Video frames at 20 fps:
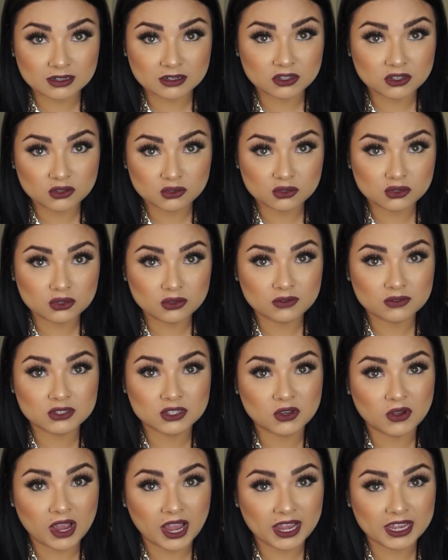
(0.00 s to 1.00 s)
in YouTube
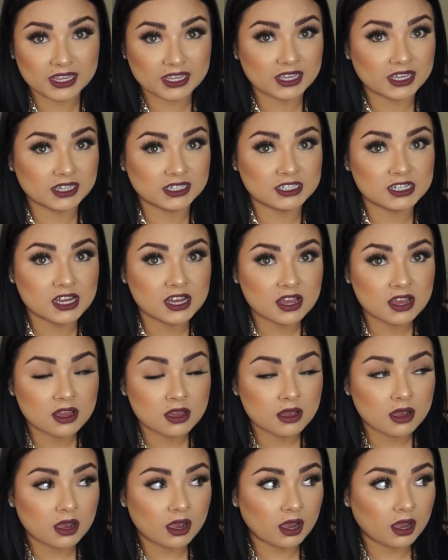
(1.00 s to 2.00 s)
so I can
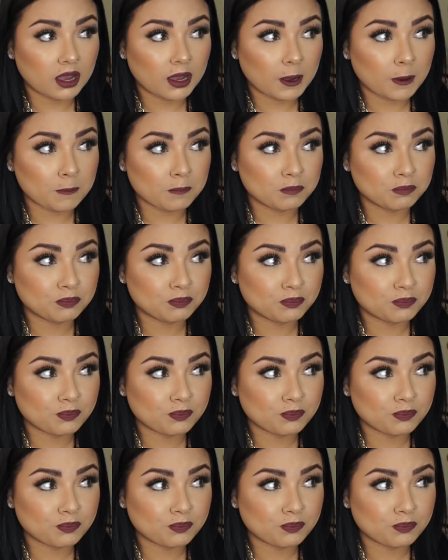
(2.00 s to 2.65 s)
um,